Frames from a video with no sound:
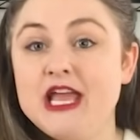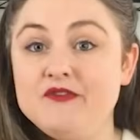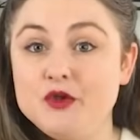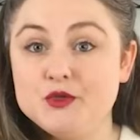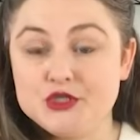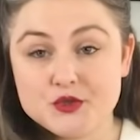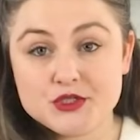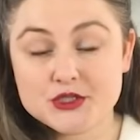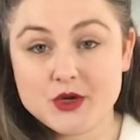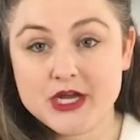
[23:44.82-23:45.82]
If you do
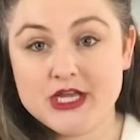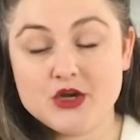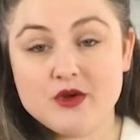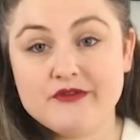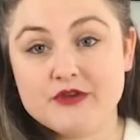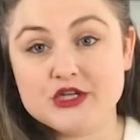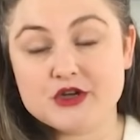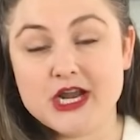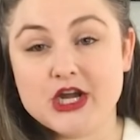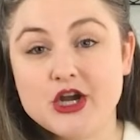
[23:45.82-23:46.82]
store it in your
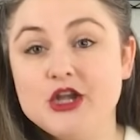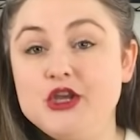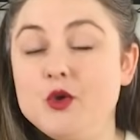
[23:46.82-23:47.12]
refrigerator,